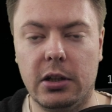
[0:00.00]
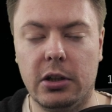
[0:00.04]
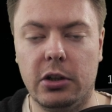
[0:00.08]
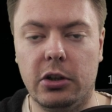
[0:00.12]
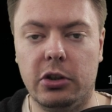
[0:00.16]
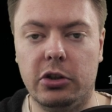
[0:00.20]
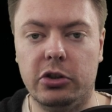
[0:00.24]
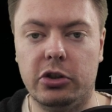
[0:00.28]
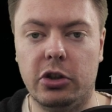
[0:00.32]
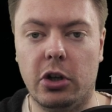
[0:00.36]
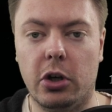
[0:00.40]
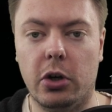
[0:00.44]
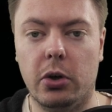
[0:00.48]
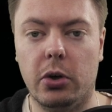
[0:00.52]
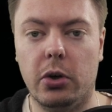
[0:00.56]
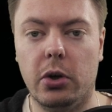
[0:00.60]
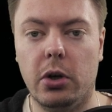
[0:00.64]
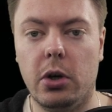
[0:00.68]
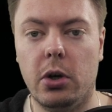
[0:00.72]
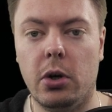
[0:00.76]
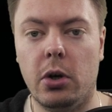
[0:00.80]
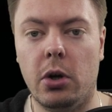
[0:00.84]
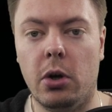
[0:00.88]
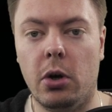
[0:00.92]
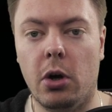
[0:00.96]
So
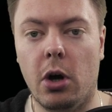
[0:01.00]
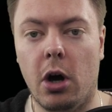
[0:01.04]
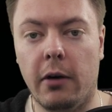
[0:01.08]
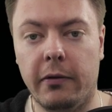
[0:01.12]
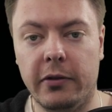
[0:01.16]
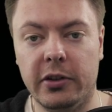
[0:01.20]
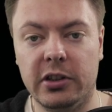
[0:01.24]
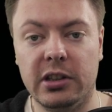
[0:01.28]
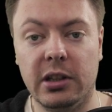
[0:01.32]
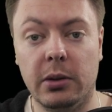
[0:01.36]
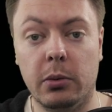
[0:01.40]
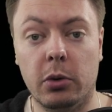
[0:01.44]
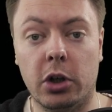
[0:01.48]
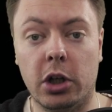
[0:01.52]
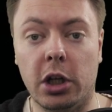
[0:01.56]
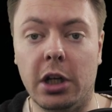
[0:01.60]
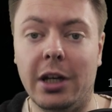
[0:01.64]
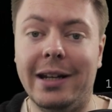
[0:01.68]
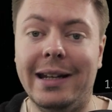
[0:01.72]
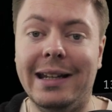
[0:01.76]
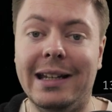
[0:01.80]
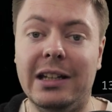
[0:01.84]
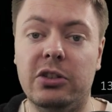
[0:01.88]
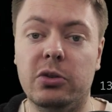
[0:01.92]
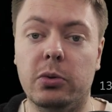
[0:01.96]
obviously we're going to
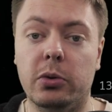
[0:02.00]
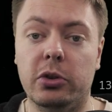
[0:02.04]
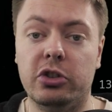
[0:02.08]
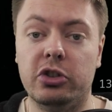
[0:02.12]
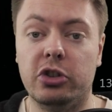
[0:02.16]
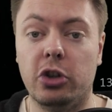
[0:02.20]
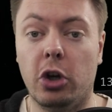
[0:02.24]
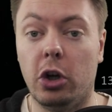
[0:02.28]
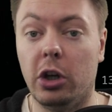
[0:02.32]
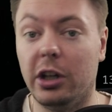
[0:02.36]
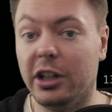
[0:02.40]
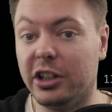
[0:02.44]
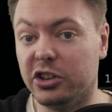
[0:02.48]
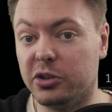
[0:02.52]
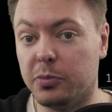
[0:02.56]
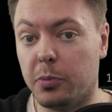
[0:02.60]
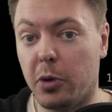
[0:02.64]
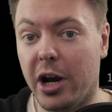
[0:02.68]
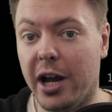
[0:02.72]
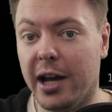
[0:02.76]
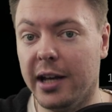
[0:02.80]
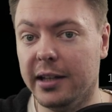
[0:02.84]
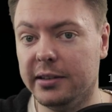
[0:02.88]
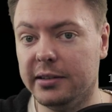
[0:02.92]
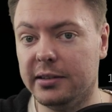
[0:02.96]
need to install
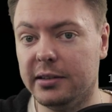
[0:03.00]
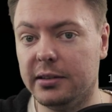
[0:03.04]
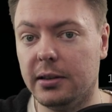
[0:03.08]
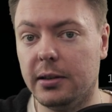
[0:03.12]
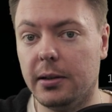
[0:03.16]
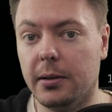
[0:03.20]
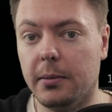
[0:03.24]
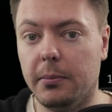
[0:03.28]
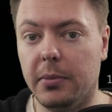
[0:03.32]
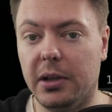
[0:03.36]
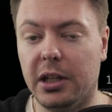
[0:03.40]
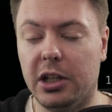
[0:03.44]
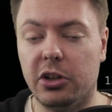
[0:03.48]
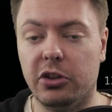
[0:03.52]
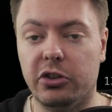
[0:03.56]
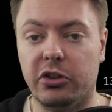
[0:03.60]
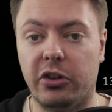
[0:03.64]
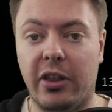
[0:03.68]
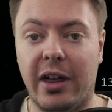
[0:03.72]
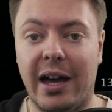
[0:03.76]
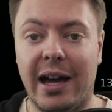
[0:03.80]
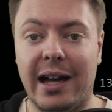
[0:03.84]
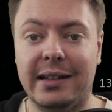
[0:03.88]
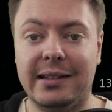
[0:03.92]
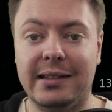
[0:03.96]
Express because
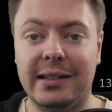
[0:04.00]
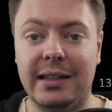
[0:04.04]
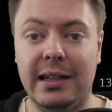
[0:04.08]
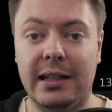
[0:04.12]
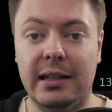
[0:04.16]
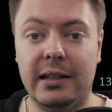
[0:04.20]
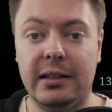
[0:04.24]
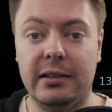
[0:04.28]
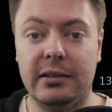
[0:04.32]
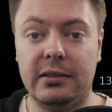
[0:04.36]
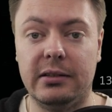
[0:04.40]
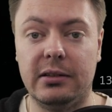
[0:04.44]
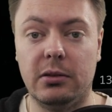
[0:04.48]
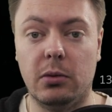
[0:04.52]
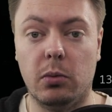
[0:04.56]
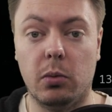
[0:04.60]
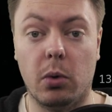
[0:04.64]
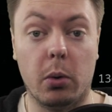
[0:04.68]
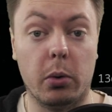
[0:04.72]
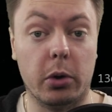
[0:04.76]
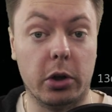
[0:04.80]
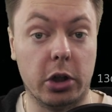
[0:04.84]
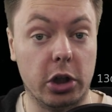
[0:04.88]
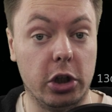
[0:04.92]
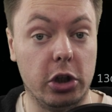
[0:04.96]
that is what
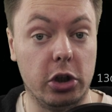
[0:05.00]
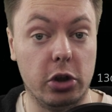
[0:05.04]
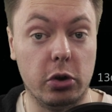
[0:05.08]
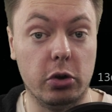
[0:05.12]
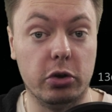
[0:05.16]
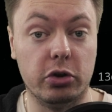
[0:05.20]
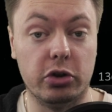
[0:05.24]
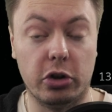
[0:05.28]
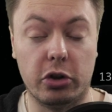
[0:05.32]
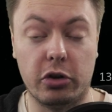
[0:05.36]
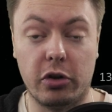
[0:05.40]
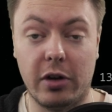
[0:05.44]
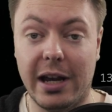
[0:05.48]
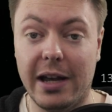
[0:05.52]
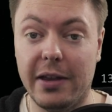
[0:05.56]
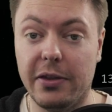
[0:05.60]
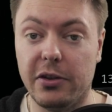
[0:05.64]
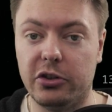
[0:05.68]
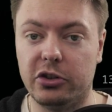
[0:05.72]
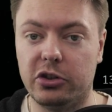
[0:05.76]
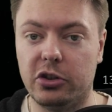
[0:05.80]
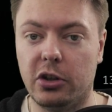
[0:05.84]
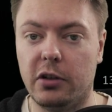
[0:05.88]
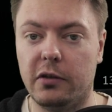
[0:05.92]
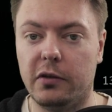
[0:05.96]
we're going to use to create the
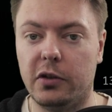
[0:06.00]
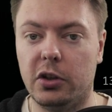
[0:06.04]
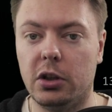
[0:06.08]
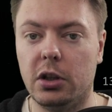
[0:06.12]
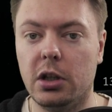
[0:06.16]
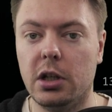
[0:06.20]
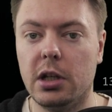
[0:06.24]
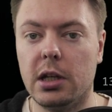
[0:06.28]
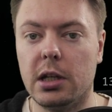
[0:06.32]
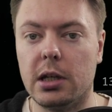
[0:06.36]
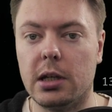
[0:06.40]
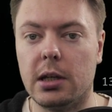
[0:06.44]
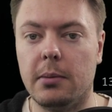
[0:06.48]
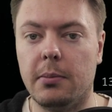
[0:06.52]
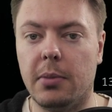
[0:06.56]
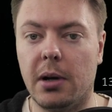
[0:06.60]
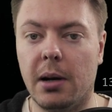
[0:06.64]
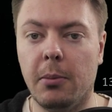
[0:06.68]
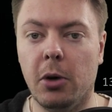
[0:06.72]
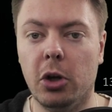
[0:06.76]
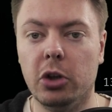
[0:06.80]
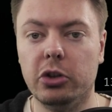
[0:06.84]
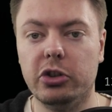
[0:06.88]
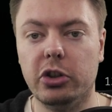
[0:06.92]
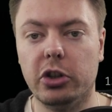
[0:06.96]
server. But I'm
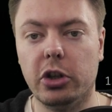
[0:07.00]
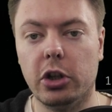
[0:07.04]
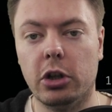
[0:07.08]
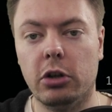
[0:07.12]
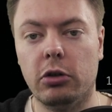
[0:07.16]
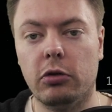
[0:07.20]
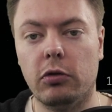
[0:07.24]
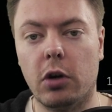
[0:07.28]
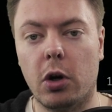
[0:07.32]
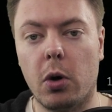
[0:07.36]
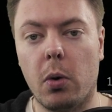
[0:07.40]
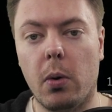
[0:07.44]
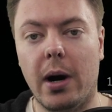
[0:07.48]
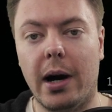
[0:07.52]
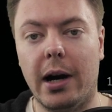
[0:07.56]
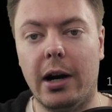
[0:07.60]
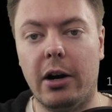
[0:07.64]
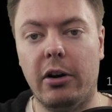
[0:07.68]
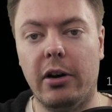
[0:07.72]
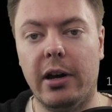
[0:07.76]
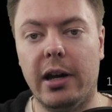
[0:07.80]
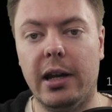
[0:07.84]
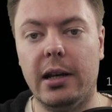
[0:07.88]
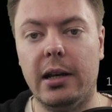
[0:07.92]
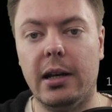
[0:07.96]
also going to require
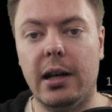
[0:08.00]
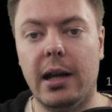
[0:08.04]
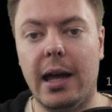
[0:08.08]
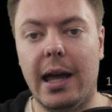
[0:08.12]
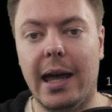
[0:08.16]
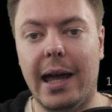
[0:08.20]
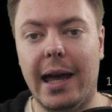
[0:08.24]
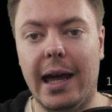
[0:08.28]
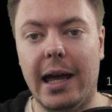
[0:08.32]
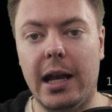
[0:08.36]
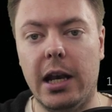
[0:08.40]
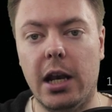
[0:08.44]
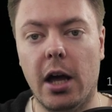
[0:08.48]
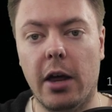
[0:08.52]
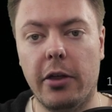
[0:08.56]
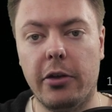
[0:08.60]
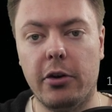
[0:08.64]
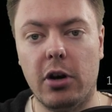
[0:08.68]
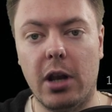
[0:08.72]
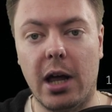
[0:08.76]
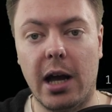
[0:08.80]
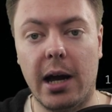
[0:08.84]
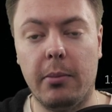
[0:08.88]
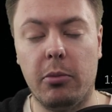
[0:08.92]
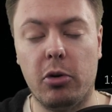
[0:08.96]
in another
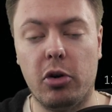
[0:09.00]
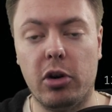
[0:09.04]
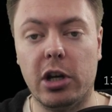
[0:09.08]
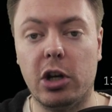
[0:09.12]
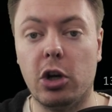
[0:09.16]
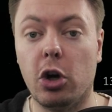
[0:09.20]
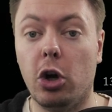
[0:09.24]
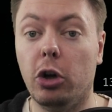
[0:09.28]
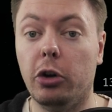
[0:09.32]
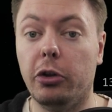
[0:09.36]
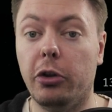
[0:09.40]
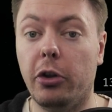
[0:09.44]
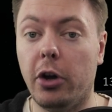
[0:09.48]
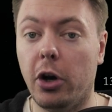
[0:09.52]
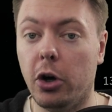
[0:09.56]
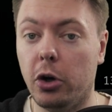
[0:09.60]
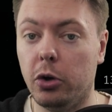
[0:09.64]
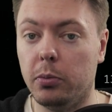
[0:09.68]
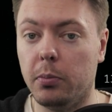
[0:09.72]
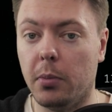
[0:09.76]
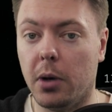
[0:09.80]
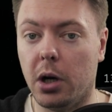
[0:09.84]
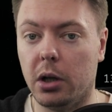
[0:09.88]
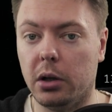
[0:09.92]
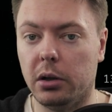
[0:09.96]
library called
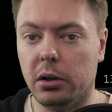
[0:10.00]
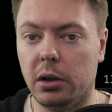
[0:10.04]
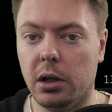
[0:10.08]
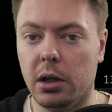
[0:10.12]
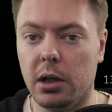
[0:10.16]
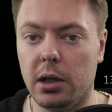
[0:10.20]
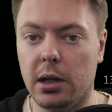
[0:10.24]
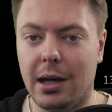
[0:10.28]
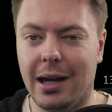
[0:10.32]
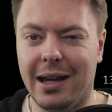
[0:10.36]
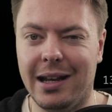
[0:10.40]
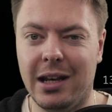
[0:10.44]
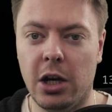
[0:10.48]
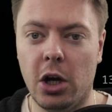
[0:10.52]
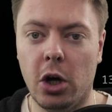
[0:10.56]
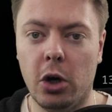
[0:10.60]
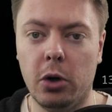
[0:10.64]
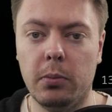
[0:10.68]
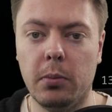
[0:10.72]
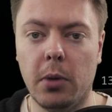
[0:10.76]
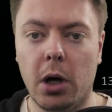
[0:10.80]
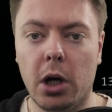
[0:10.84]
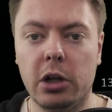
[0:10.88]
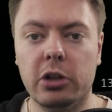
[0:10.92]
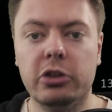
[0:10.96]
NodeMon. And
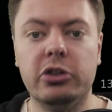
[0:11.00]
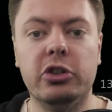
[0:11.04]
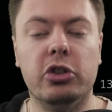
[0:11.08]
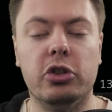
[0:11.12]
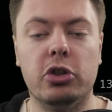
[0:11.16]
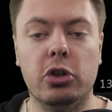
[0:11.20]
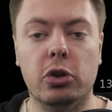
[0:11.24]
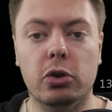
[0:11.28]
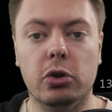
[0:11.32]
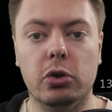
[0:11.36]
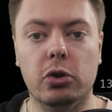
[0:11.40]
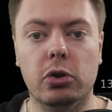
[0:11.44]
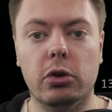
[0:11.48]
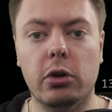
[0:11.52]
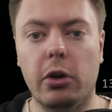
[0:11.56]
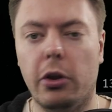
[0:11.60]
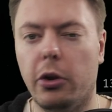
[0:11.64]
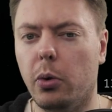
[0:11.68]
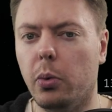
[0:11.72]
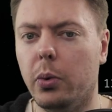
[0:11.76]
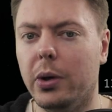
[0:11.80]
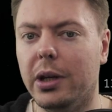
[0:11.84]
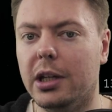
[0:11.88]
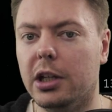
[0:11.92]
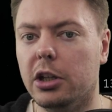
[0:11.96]
NodeMon is a tool that
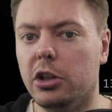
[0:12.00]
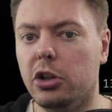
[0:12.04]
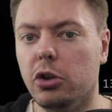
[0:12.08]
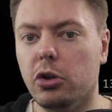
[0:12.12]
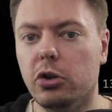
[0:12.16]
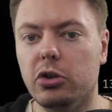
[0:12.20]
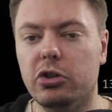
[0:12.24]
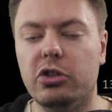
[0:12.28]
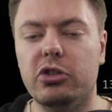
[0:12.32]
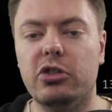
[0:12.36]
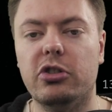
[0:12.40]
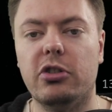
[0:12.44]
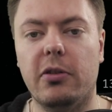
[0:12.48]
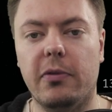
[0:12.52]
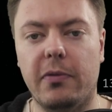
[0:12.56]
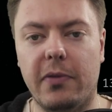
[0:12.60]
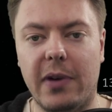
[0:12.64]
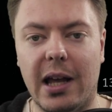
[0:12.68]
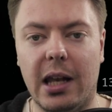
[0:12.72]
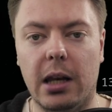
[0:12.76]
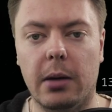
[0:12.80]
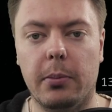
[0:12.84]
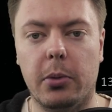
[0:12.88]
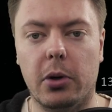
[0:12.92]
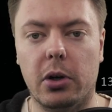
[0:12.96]
we can use as a
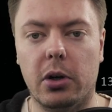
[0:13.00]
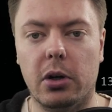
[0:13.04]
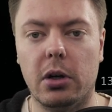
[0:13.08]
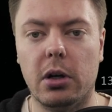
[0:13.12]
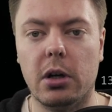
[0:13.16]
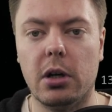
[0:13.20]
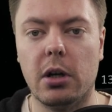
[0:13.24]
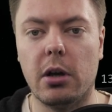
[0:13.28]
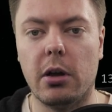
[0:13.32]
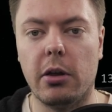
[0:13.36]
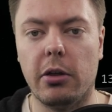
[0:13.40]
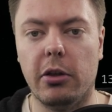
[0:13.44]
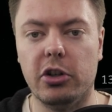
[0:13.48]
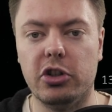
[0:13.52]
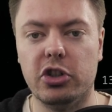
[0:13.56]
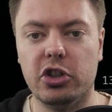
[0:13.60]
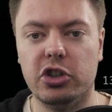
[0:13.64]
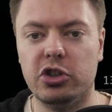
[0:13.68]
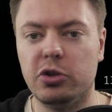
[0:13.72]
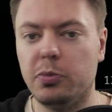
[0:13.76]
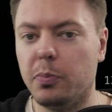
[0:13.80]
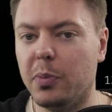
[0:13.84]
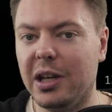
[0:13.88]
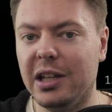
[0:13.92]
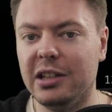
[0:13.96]
developer that just
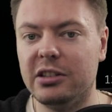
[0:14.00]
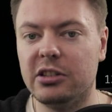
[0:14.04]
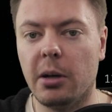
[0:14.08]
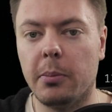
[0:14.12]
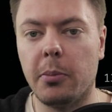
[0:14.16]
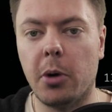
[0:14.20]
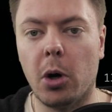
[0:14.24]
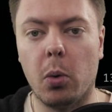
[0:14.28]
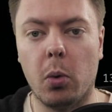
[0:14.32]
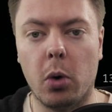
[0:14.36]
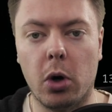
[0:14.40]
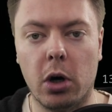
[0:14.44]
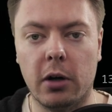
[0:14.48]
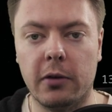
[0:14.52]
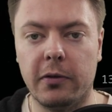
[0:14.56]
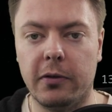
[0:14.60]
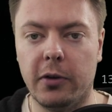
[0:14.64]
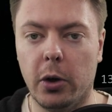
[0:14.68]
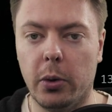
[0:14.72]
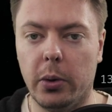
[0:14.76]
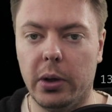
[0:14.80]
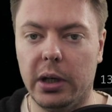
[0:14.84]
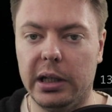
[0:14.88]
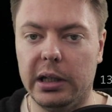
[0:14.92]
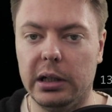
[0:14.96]
speeds up our
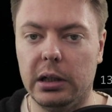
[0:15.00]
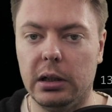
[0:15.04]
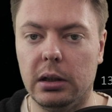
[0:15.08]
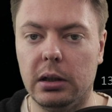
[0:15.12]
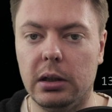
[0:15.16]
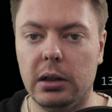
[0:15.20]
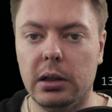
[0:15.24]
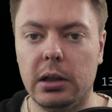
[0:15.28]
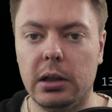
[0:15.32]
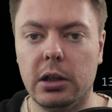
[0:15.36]
workflow a little.